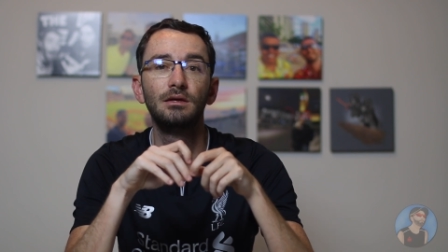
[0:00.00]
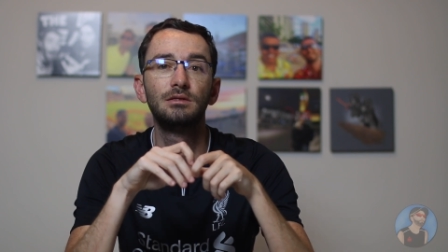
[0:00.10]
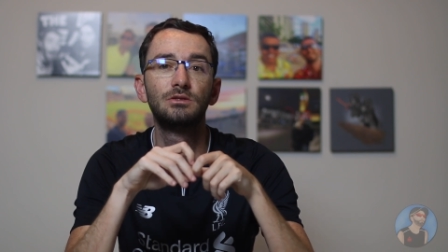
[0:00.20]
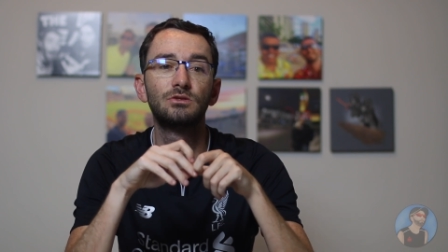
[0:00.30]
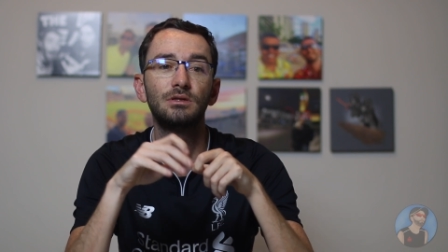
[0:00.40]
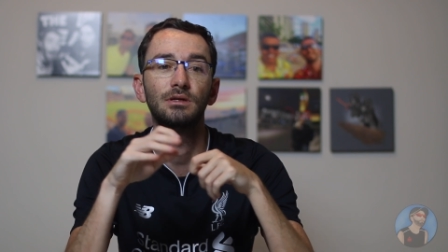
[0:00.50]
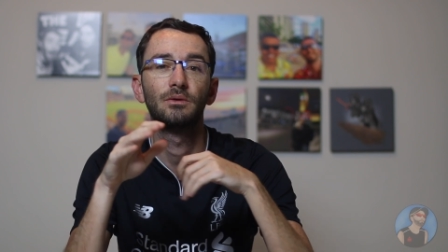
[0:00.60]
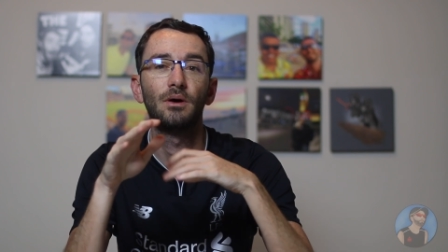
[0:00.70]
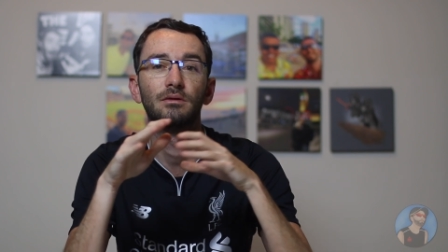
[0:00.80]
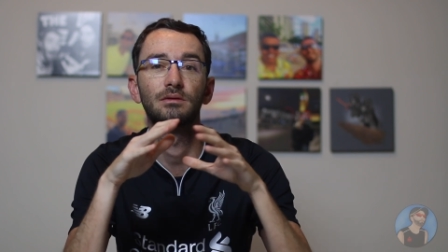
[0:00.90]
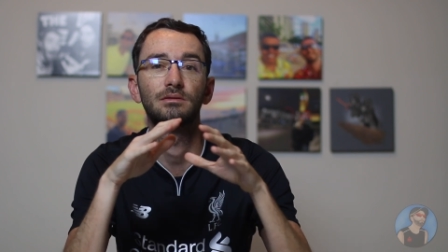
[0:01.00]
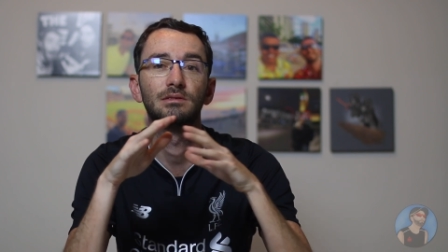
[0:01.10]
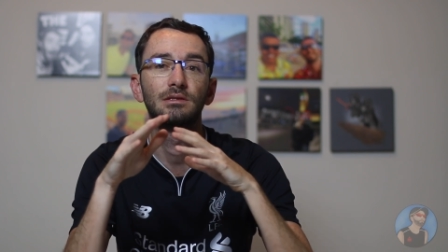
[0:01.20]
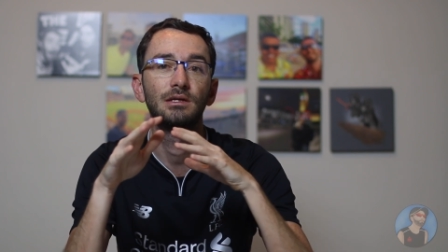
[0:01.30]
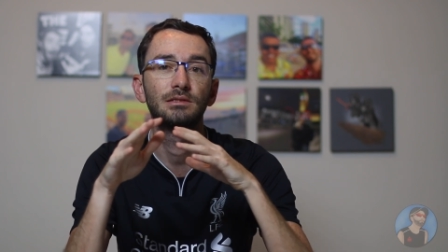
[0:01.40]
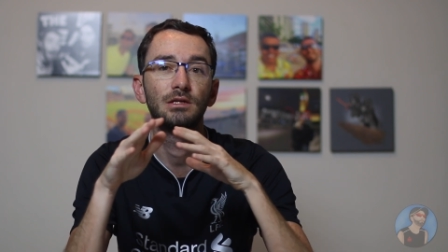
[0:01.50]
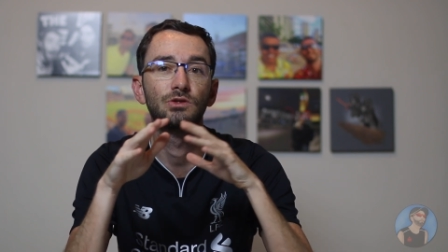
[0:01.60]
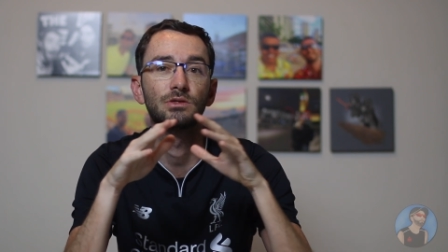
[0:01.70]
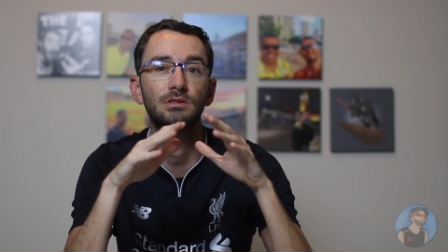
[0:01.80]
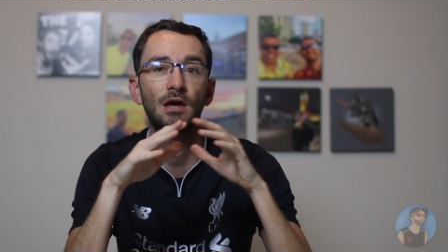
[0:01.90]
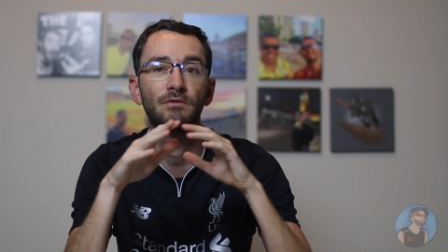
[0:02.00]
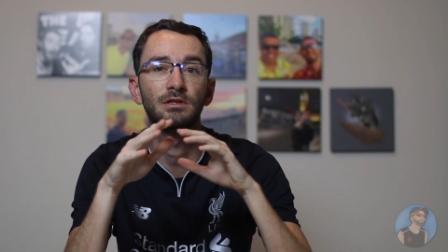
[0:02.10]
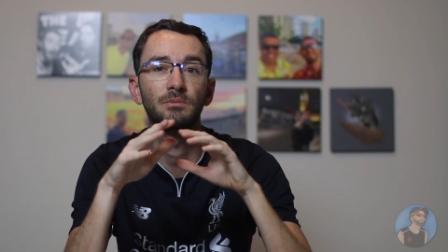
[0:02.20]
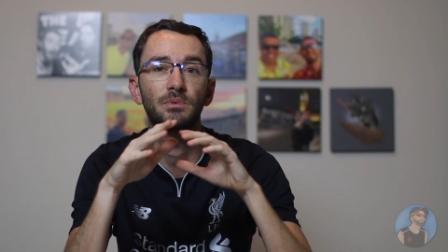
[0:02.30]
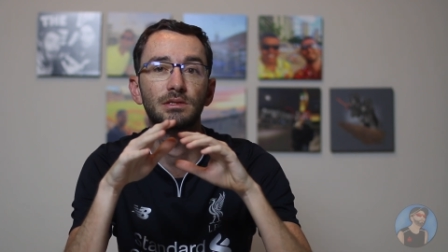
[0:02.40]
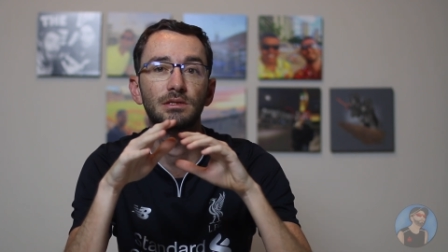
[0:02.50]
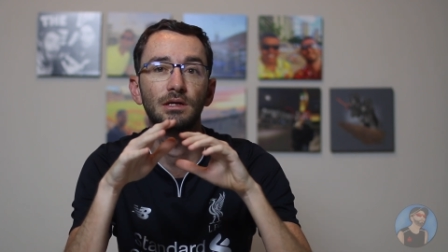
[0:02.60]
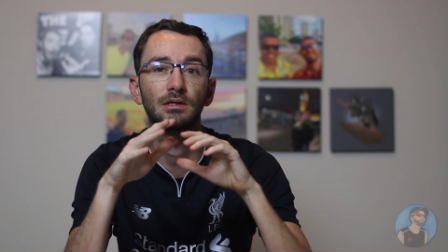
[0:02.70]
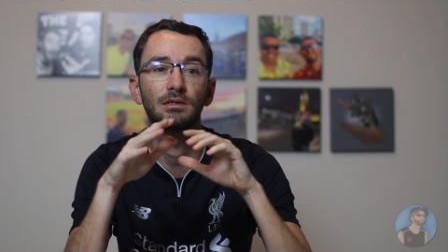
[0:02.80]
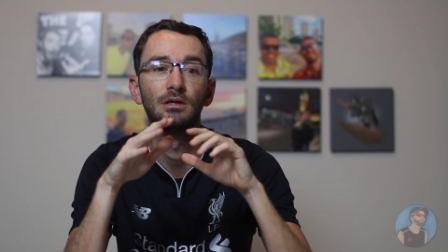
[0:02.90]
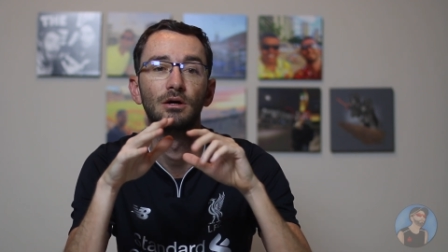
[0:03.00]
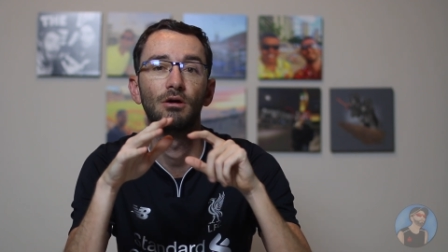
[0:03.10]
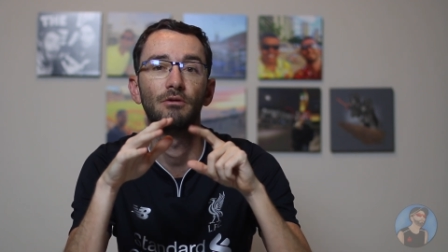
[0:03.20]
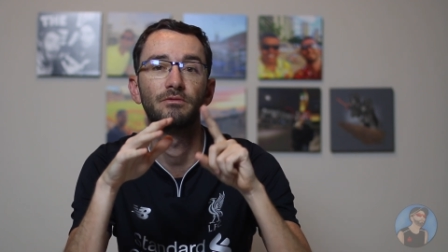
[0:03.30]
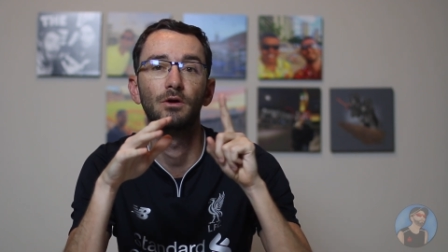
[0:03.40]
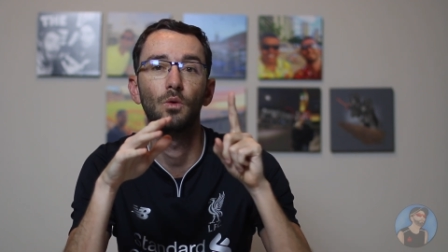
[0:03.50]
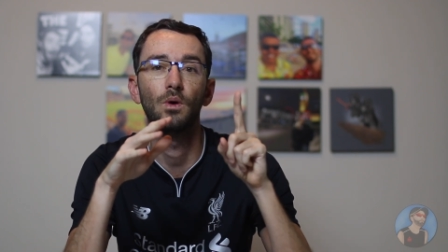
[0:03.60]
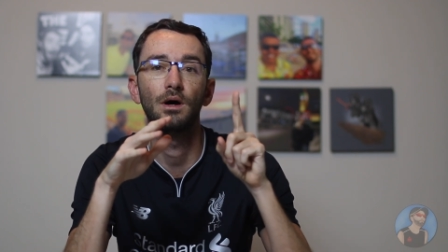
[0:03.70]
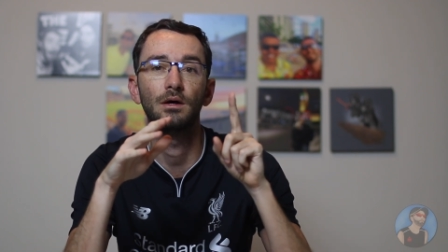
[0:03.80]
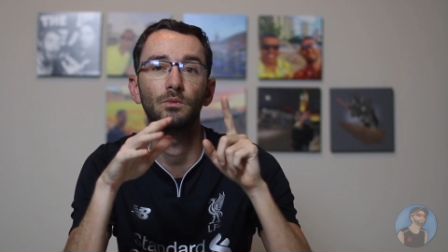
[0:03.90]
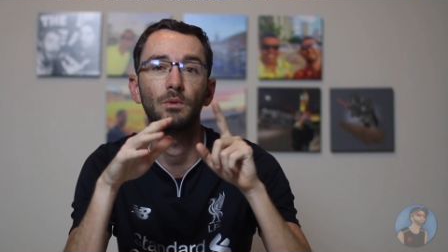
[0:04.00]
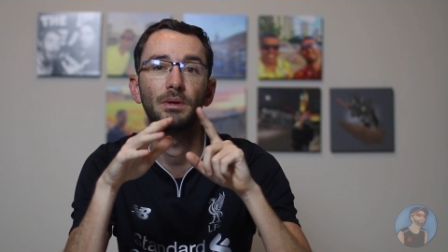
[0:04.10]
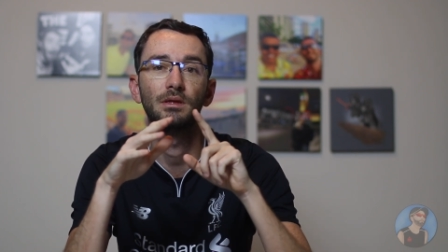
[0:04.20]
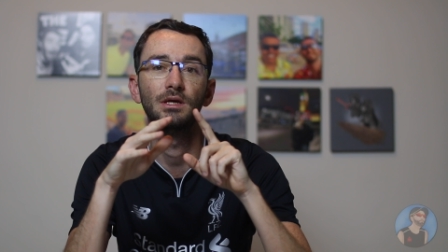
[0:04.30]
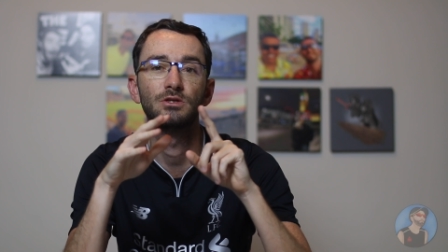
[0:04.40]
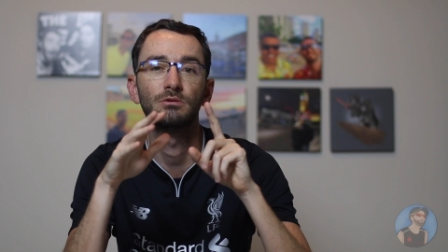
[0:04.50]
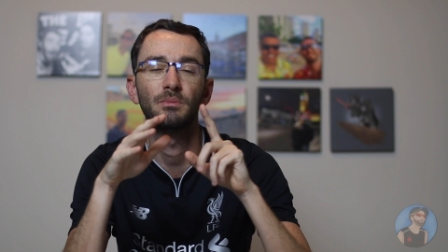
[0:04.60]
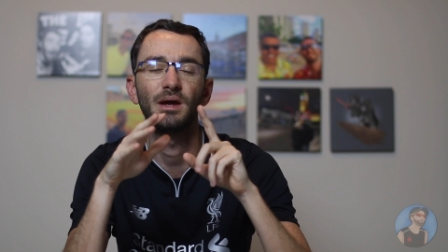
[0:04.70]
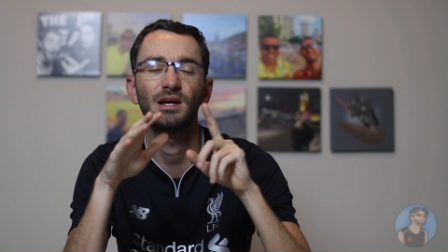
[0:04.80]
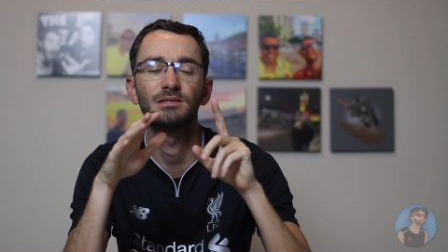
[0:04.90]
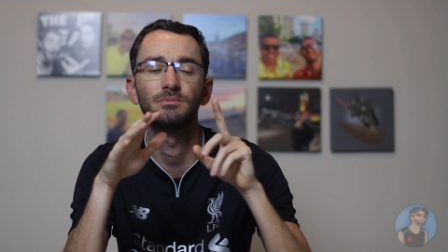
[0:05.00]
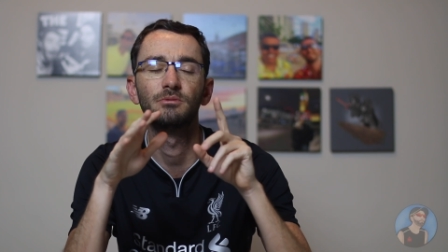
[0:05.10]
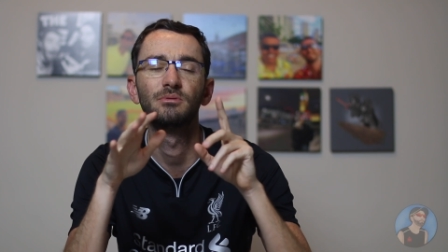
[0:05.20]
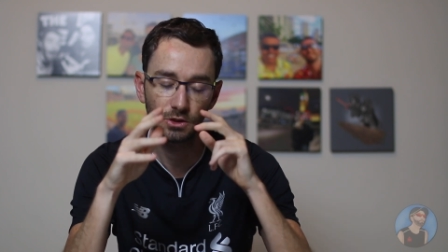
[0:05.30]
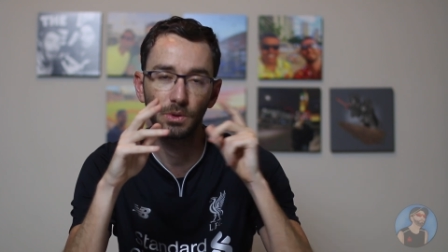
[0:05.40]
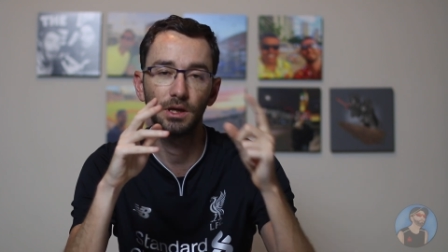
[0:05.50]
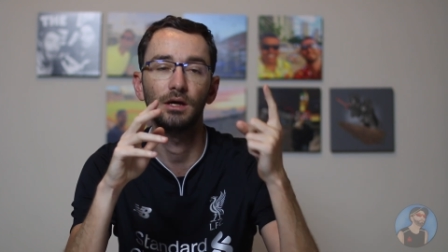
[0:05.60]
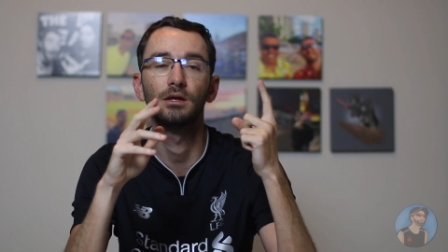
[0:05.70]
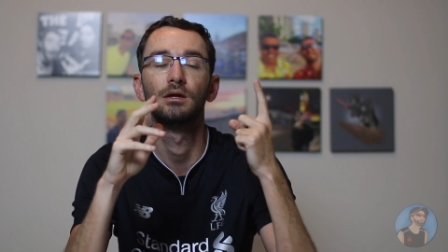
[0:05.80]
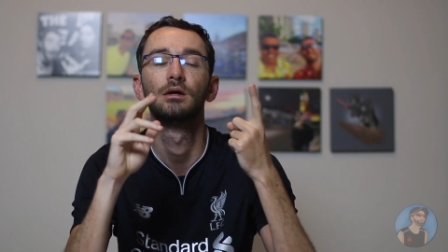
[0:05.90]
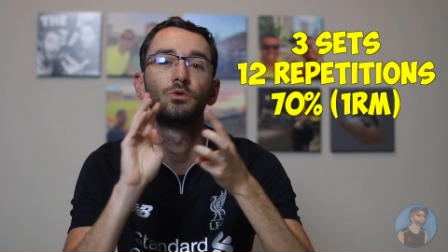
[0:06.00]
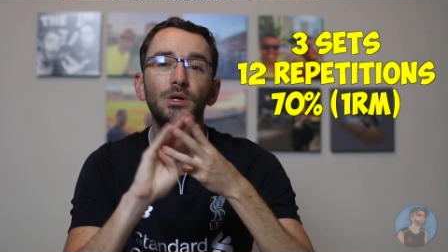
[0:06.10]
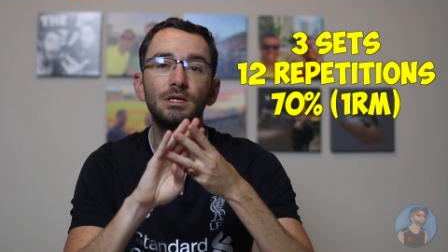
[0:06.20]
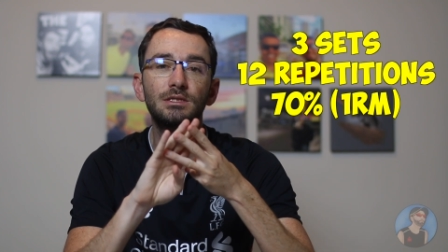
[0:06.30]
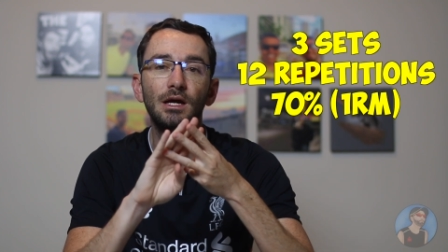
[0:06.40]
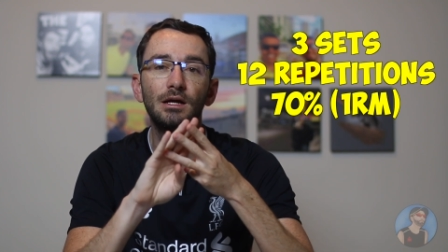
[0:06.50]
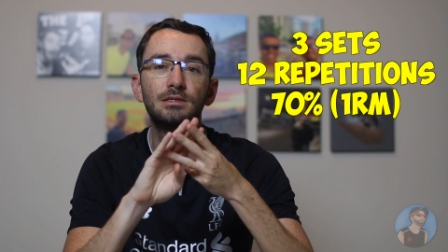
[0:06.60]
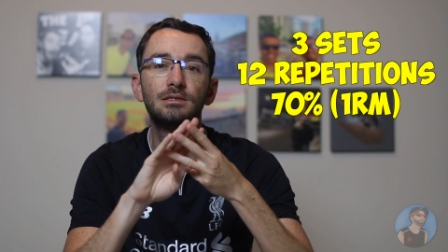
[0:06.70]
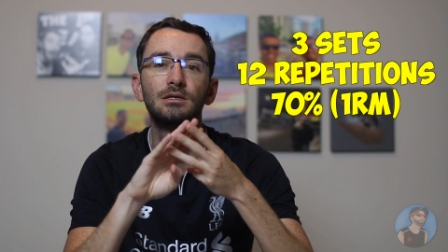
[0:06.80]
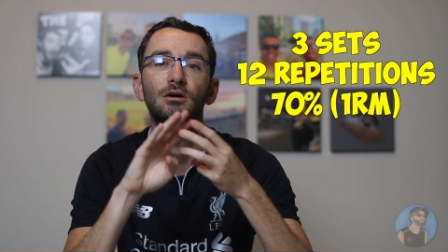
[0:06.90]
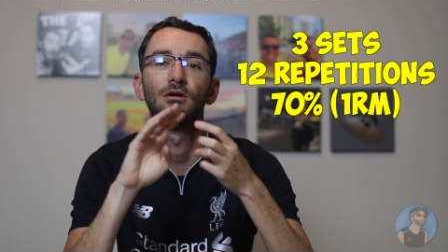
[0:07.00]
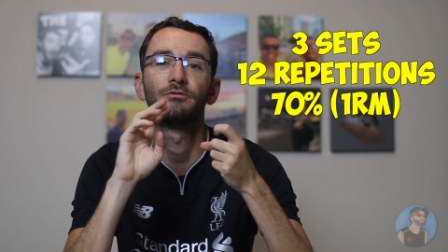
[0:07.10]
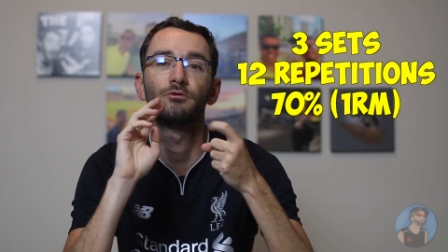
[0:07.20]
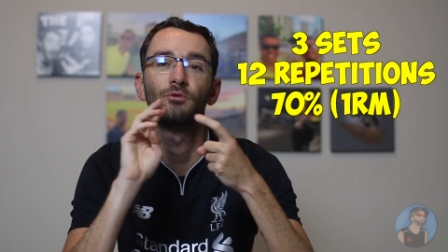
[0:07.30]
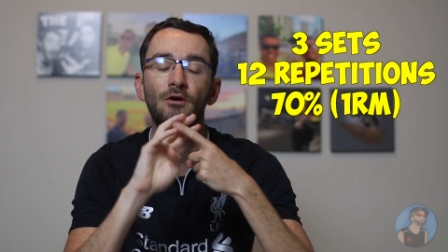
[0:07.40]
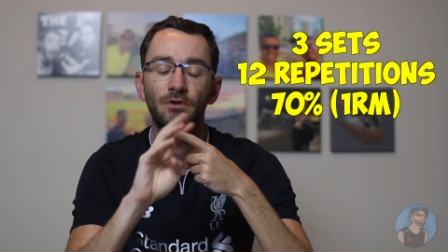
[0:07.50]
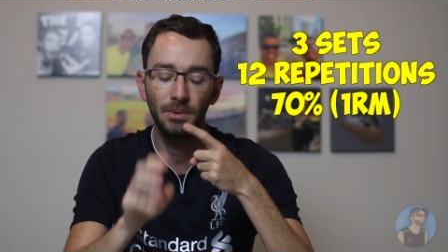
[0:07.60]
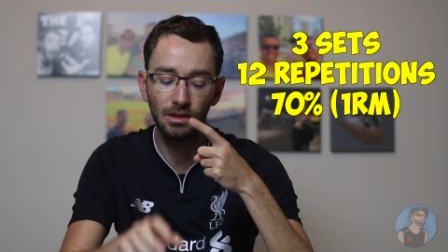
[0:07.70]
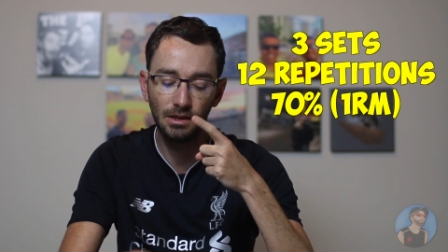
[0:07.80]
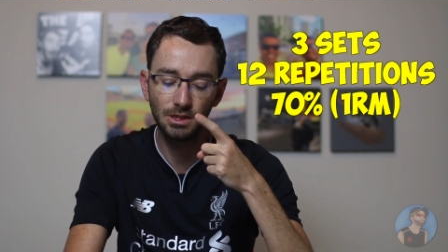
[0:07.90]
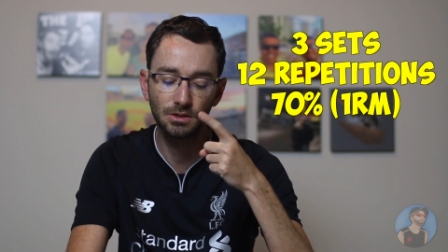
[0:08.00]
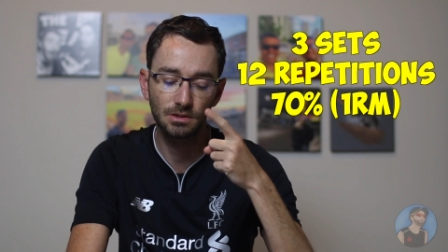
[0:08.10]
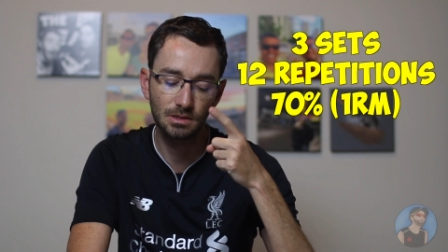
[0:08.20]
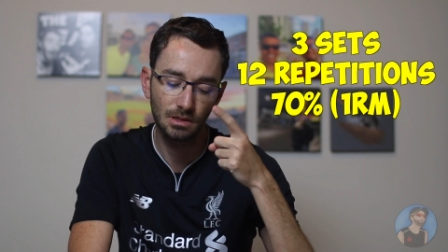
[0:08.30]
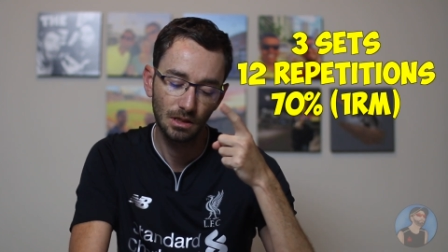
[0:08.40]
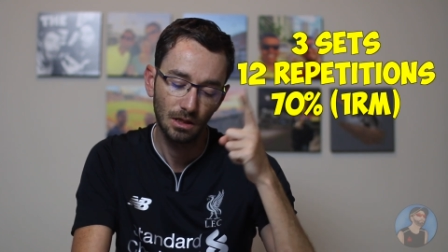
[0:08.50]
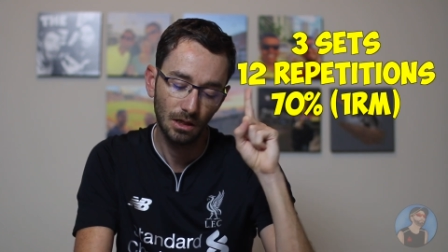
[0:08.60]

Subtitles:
It's usually around 60 to 70% of the 1 repetition maximum. So again, 3 sets of 12 repetitions.